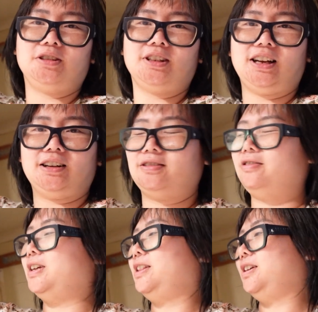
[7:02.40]
look like
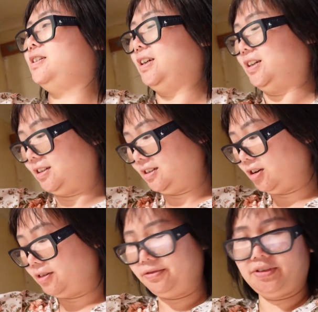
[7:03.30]
when they're taken
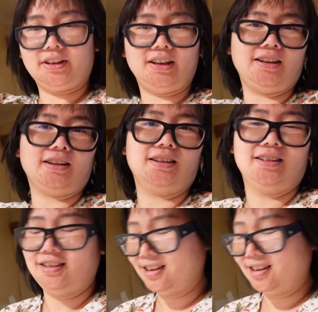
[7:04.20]
off the thing.